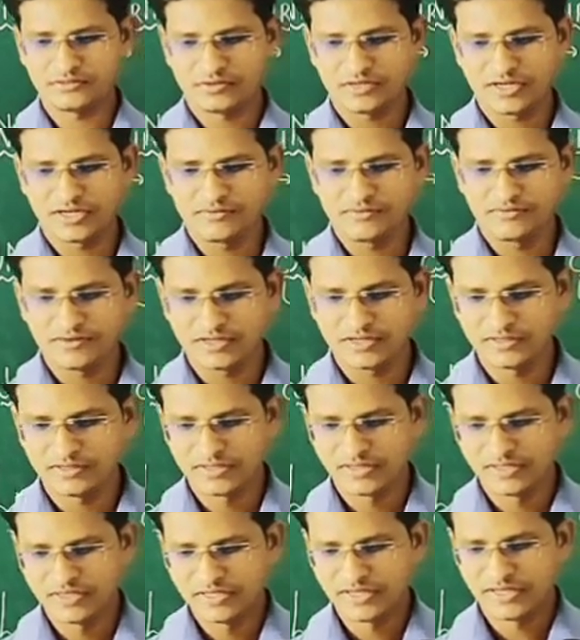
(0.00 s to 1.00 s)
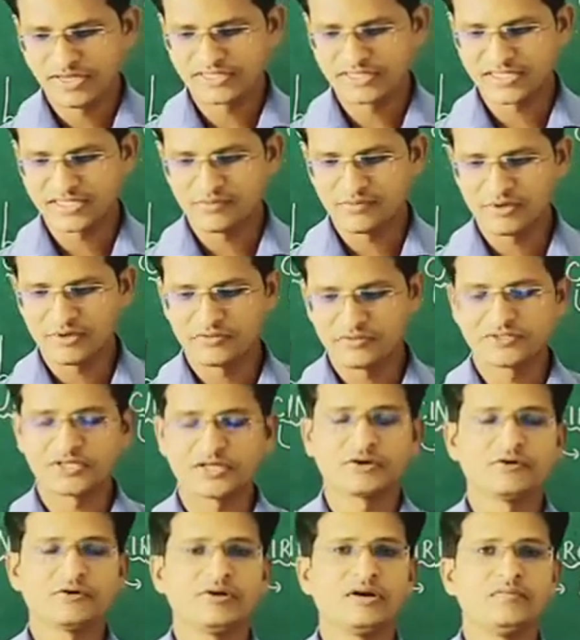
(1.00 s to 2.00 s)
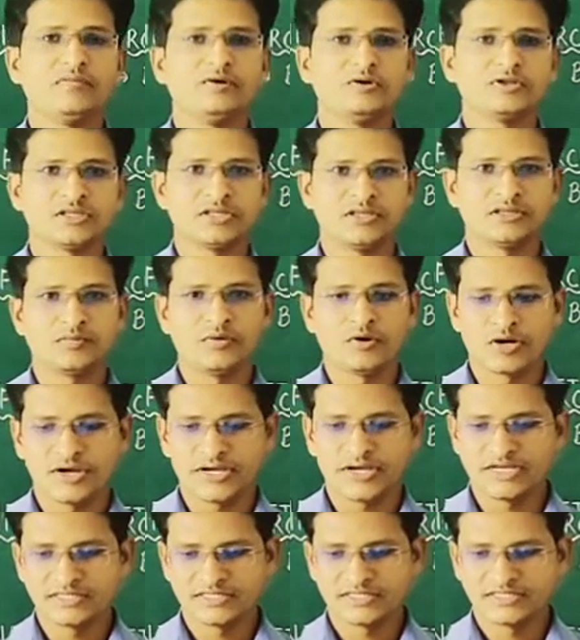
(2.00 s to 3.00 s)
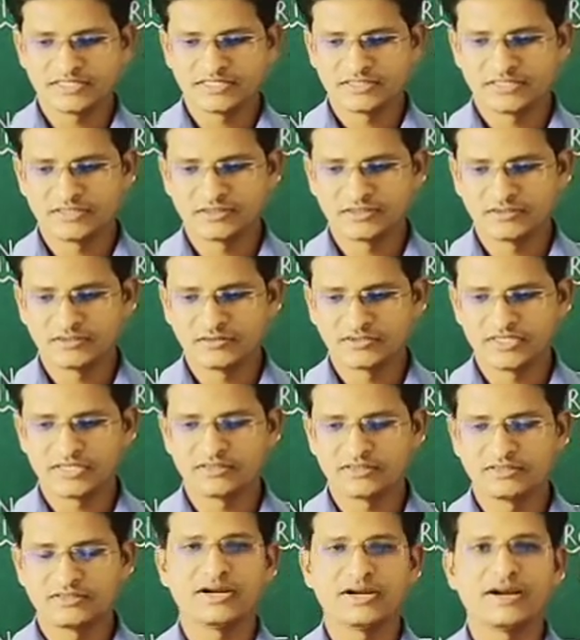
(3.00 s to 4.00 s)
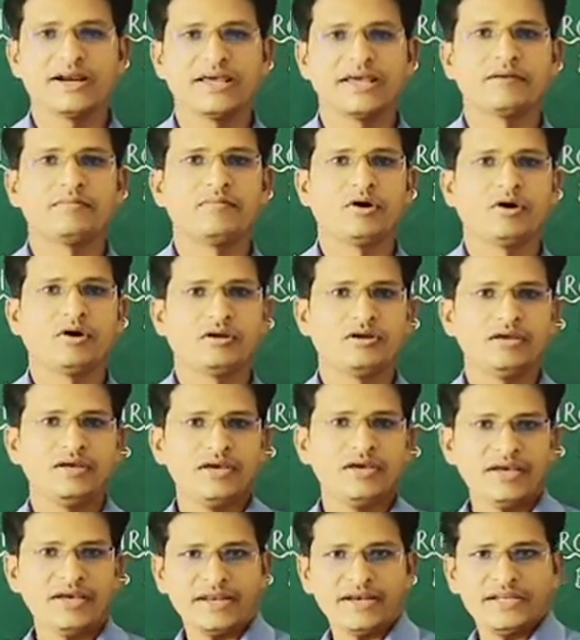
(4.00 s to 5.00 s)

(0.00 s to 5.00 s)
already one example of circular motion, the boy is using thread and ball,